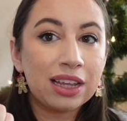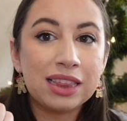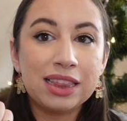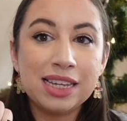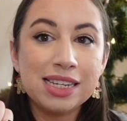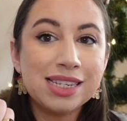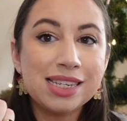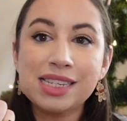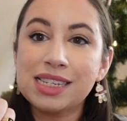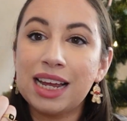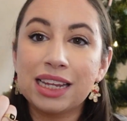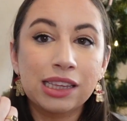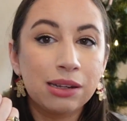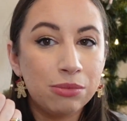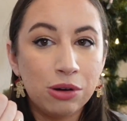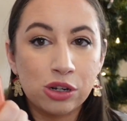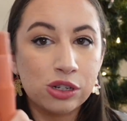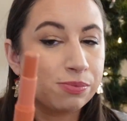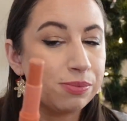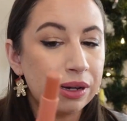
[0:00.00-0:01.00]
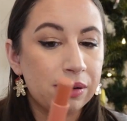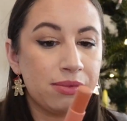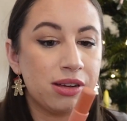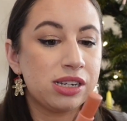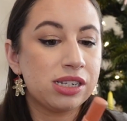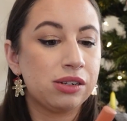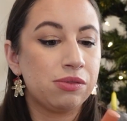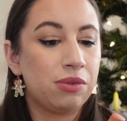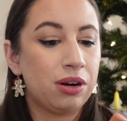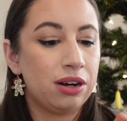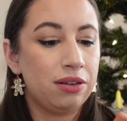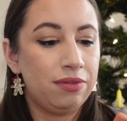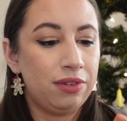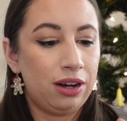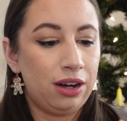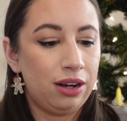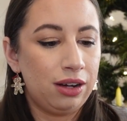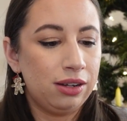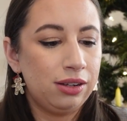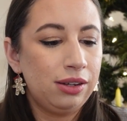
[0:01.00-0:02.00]
This is not the most pigmented one of
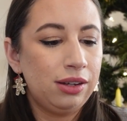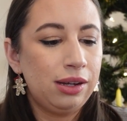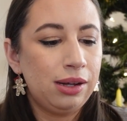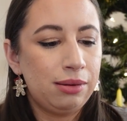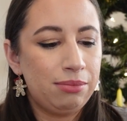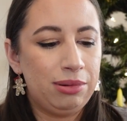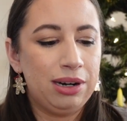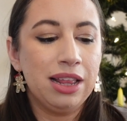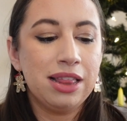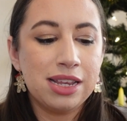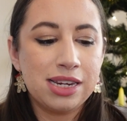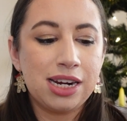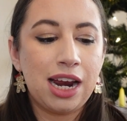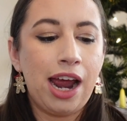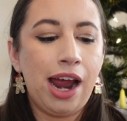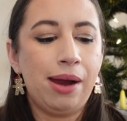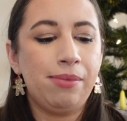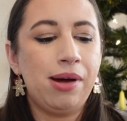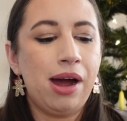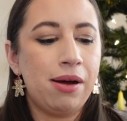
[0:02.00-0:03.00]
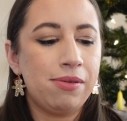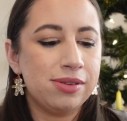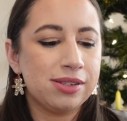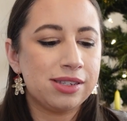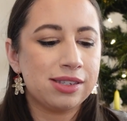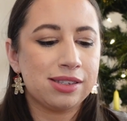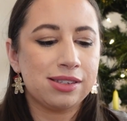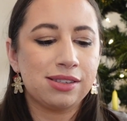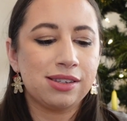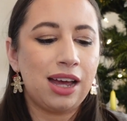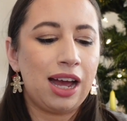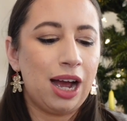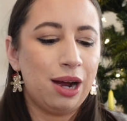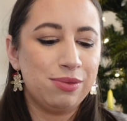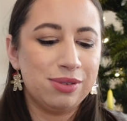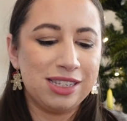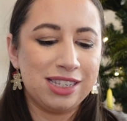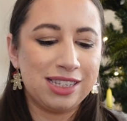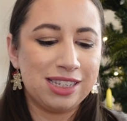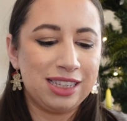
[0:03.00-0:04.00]
all, but at the time I was I
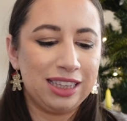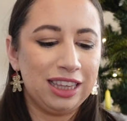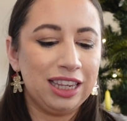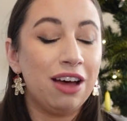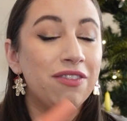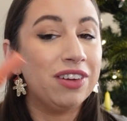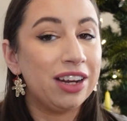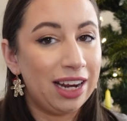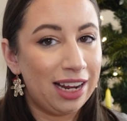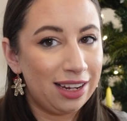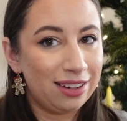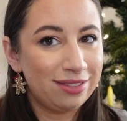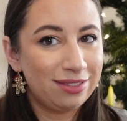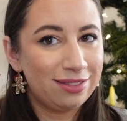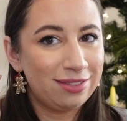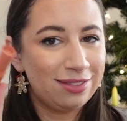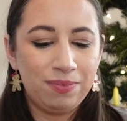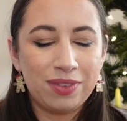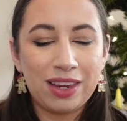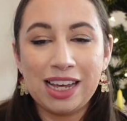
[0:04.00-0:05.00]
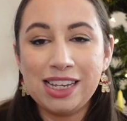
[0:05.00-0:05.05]
was loving it.